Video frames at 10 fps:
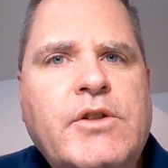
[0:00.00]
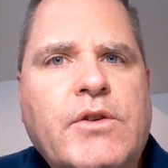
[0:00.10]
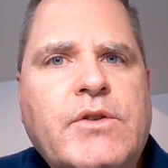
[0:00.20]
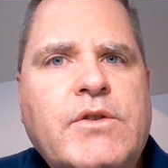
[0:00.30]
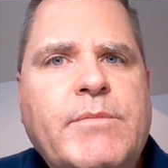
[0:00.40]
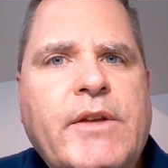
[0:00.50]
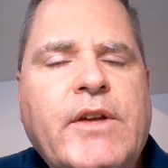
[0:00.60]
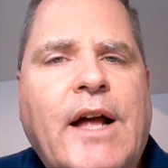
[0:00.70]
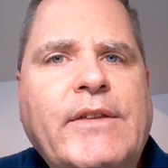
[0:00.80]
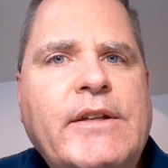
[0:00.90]
Joseph
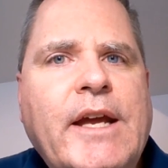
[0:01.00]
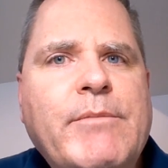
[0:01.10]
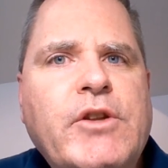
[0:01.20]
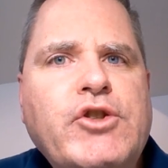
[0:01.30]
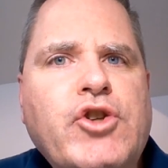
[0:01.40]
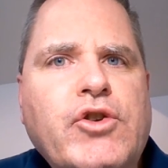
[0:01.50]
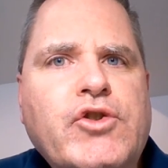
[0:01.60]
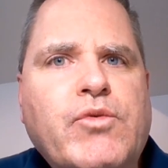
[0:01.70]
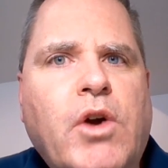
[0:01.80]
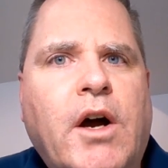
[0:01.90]
Smith got the name of the
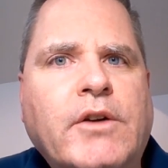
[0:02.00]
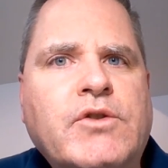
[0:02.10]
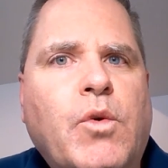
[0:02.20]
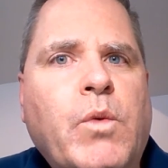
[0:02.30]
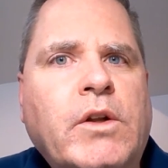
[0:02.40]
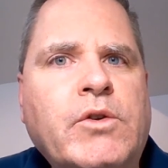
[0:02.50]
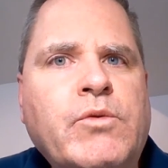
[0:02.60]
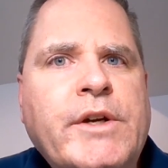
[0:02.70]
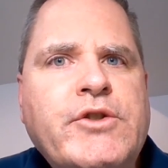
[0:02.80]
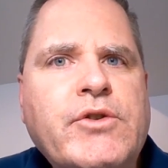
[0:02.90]
church wrong, so
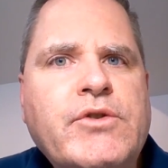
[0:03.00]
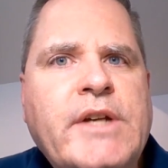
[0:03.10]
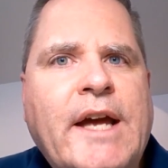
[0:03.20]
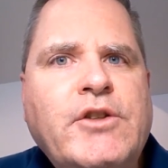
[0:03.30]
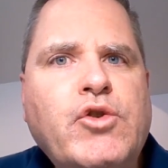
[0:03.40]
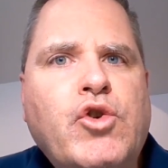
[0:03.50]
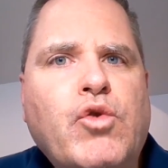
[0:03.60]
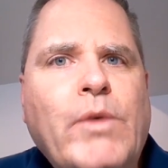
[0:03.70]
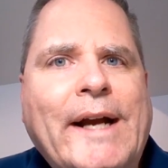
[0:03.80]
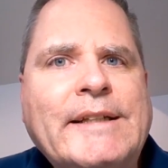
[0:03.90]
Willard Richards had to
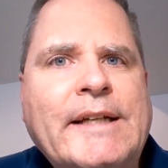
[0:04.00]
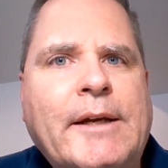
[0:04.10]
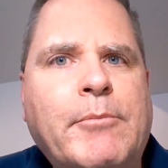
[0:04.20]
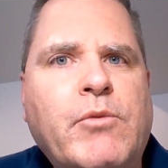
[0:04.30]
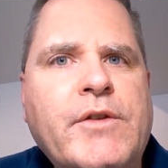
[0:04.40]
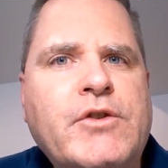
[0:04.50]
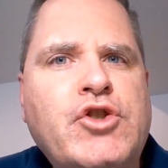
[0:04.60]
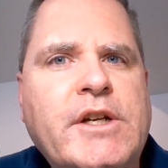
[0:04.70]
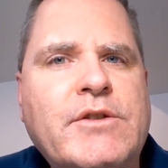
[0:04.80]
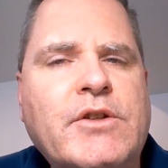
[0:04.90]
correct him with
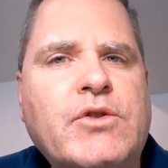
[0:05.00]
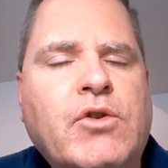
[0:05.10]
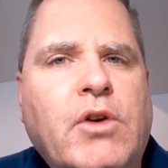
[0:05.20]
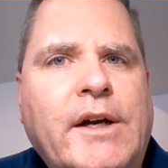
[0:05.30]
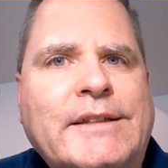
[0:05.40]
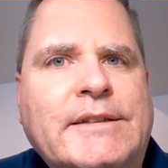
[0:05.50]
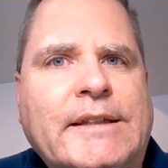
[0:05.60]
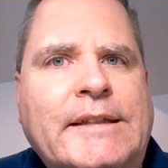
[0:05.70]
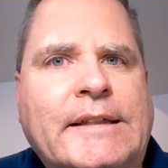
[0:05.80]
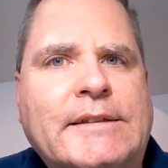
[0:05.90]
Jesus
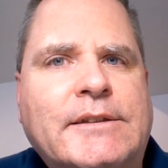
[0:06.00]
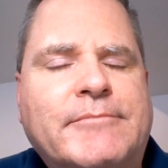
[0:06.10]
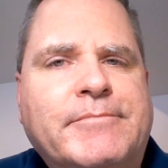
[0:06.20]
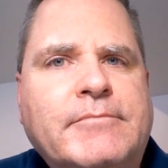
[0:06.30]
Christ in it.